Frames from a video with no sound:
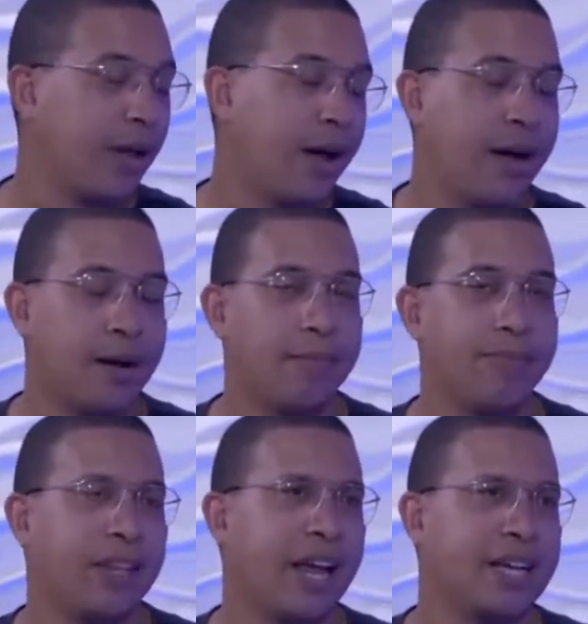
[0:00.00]

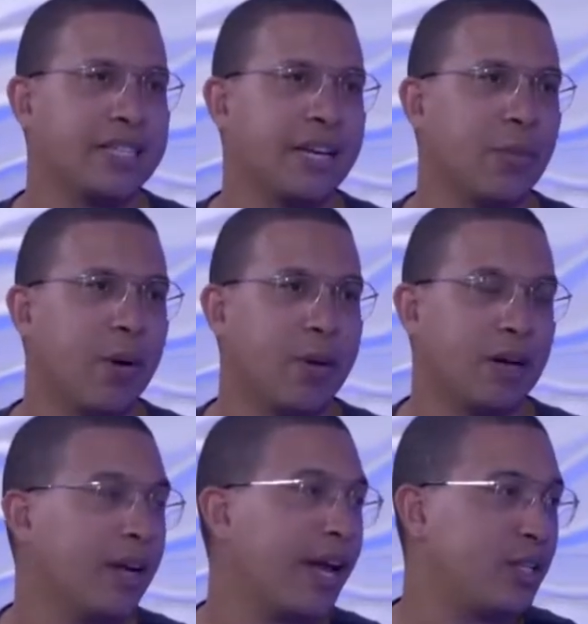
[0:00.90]
The next thing I'll probably
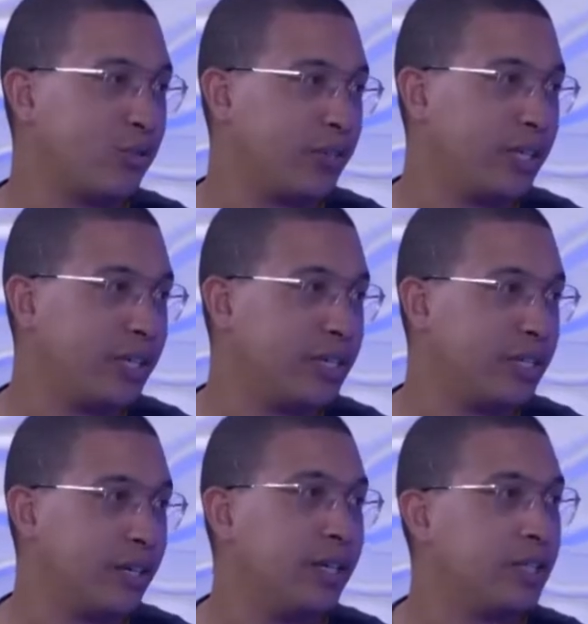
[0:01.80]
look at is
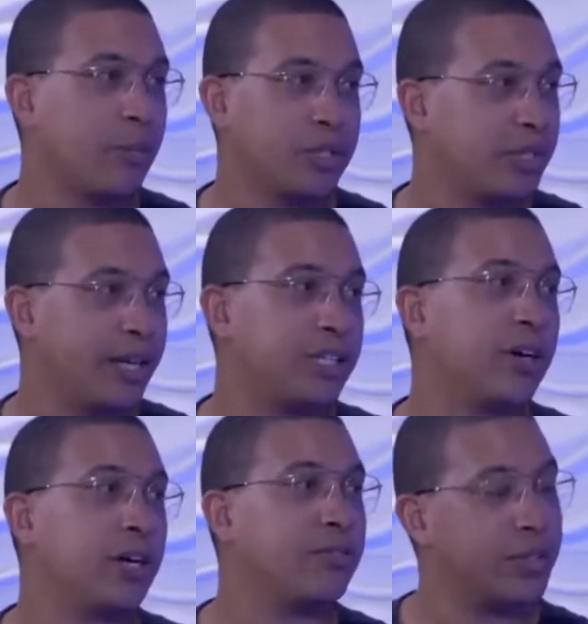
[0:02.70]
fees. So how much do they
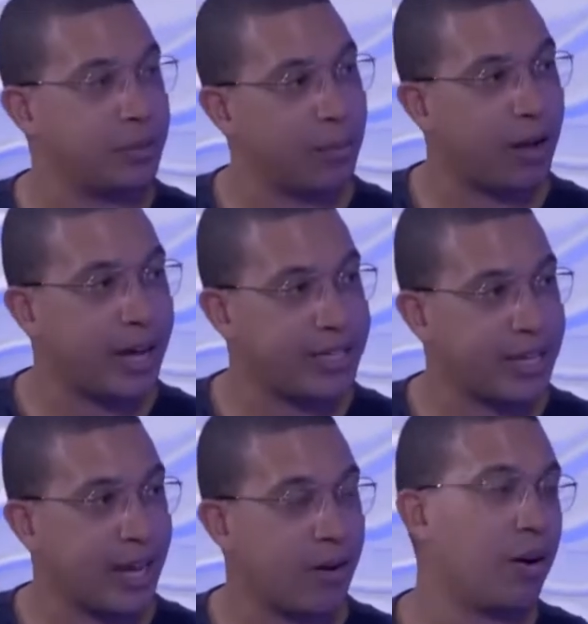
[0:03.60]
charge for you to buy,
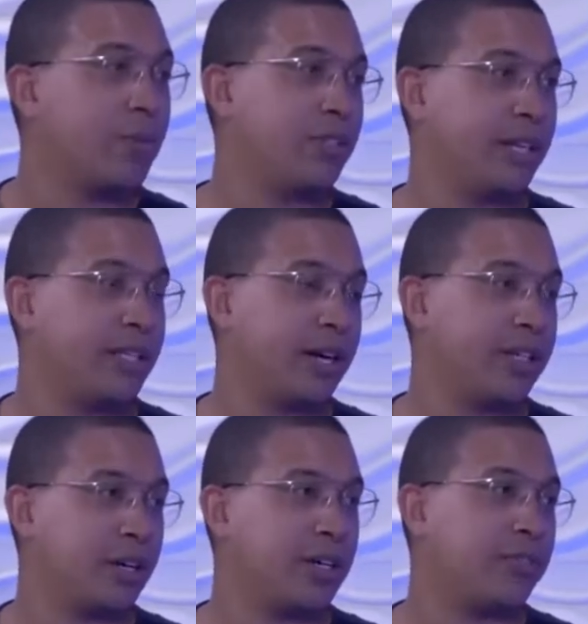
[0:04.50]
sell? How much do they
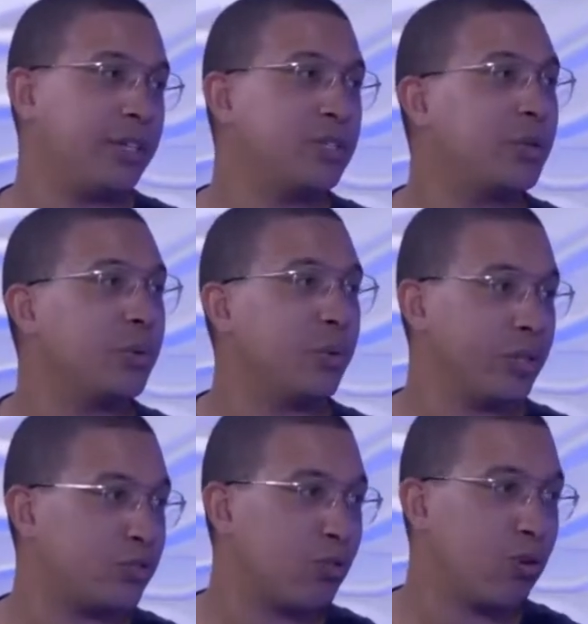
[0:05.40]
charge for you to
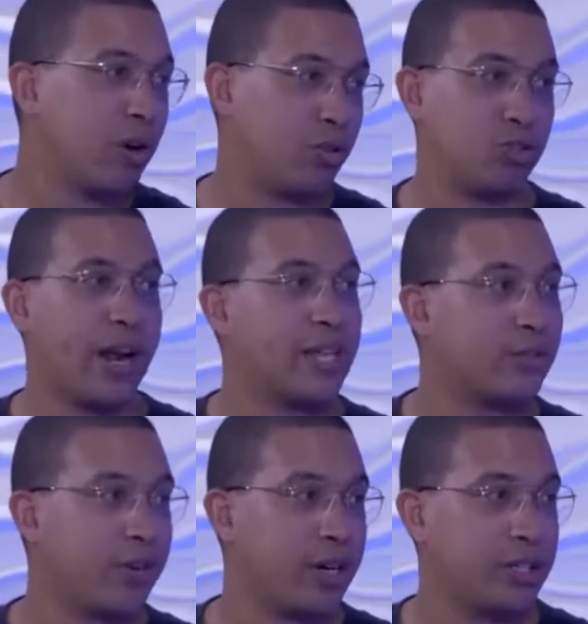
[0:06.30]
withdraw or
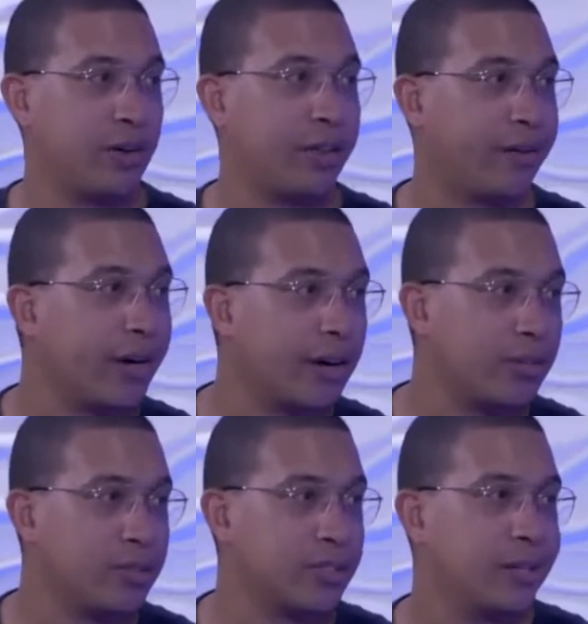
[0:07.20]
transfer to other
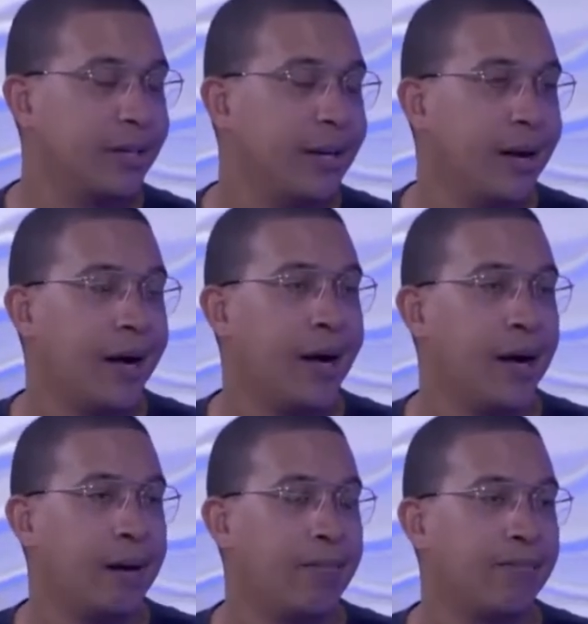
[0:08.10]
accounts?
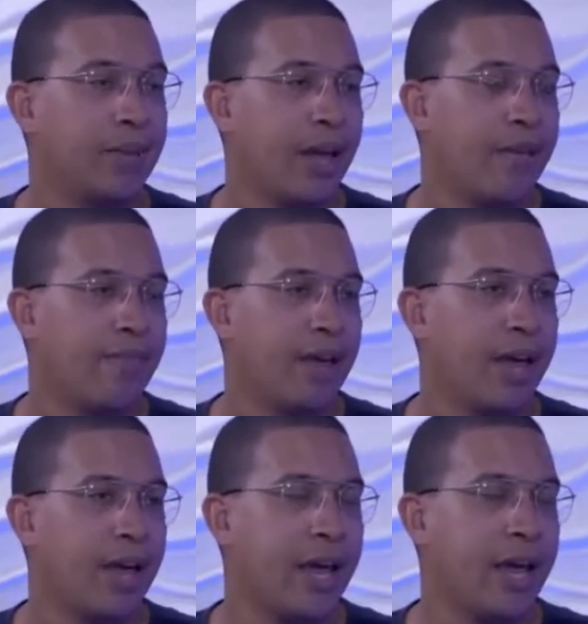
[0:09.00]
And
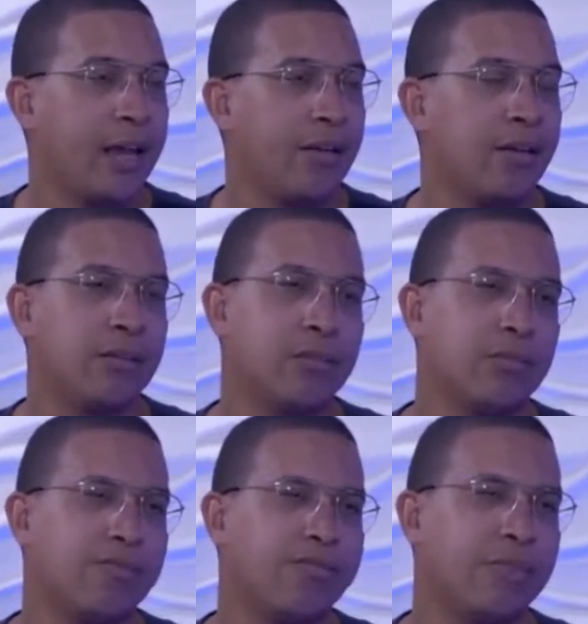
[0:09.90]
then
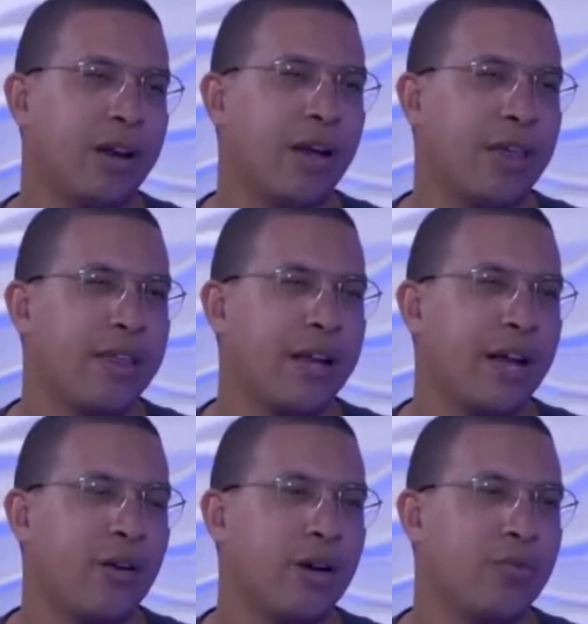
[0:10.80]
another thing I
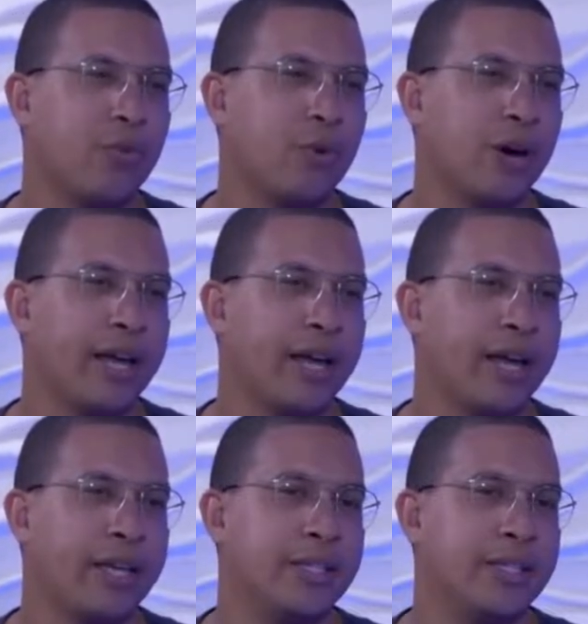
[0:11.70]
look for
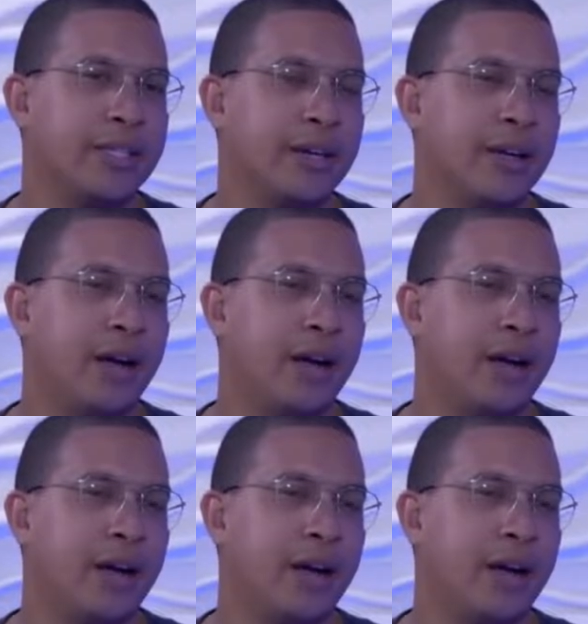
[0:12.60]
is